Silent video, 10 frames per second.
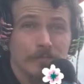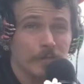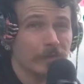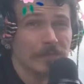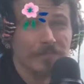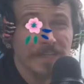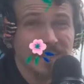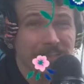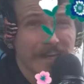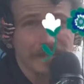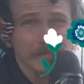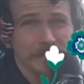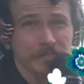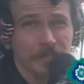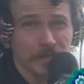we would have likely had to
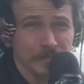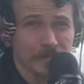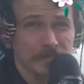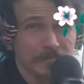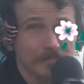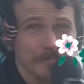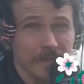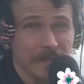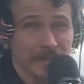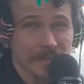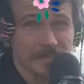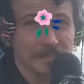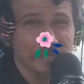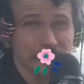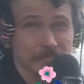default on it